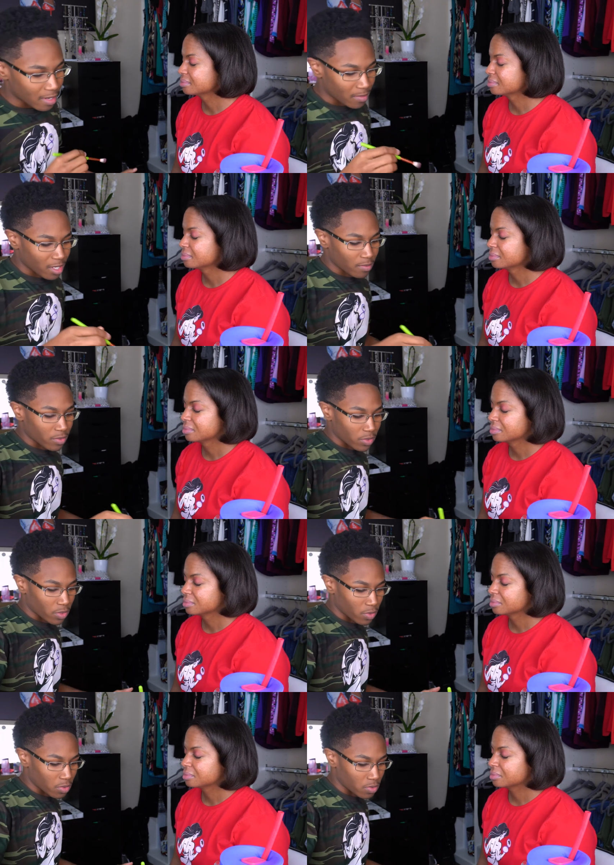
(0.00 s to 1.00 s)
Speaker 1: am able
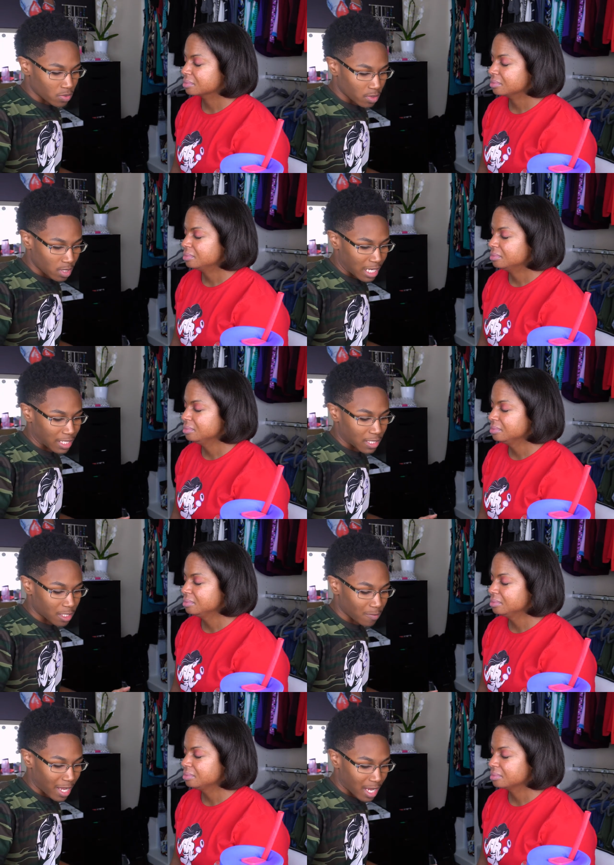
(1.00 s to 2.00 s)
to
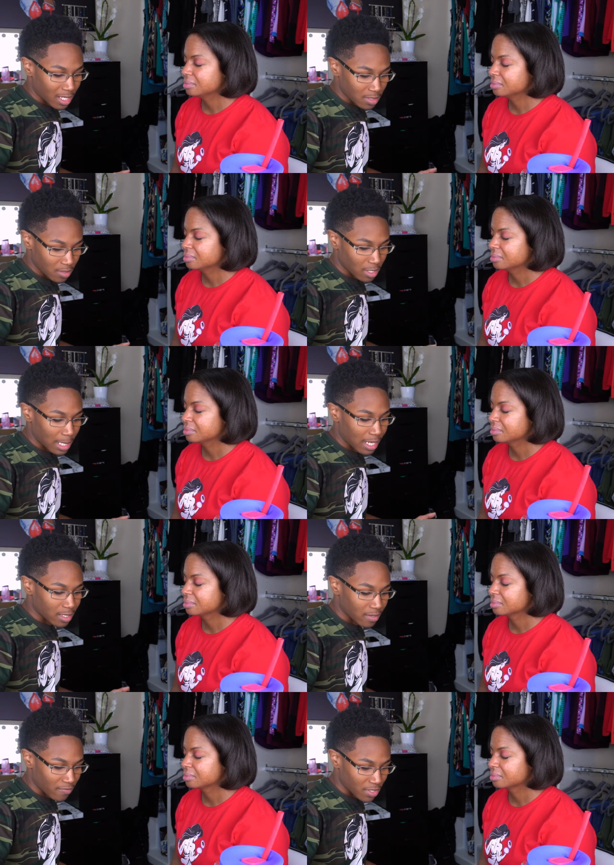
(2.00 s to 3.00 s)
expand on a lot
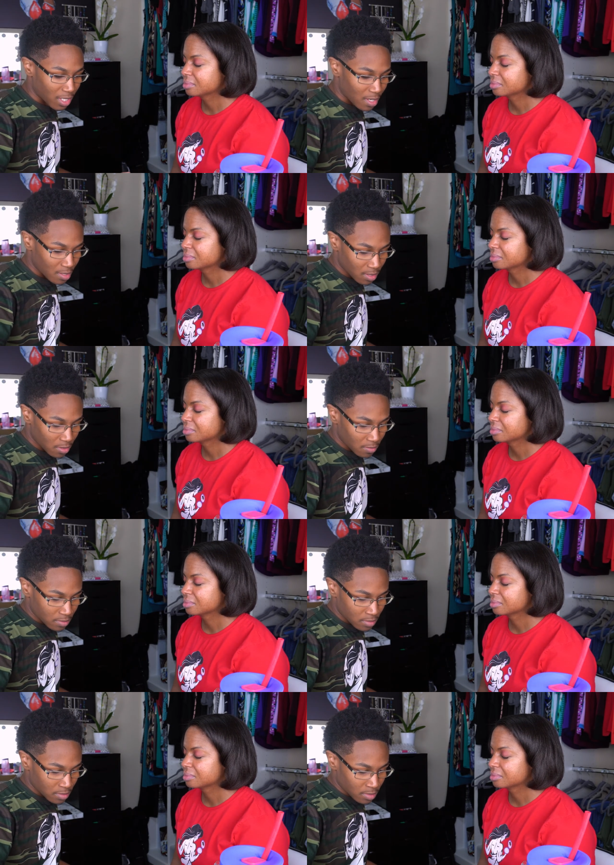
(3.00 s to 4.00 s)
of different things
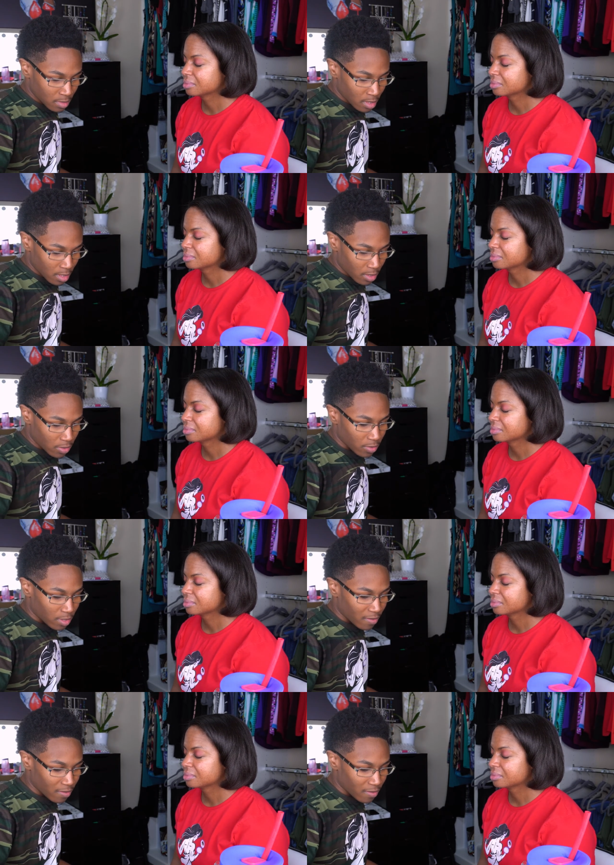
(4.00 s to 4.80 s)
due to